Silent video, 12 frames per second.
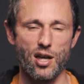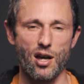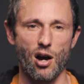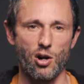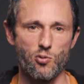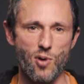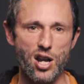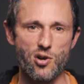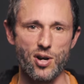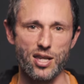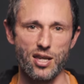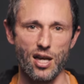our
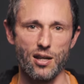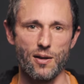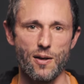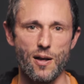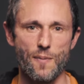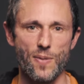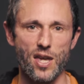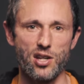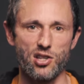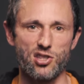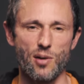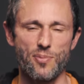rendering it
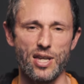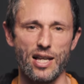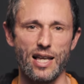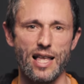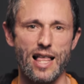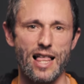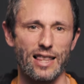into something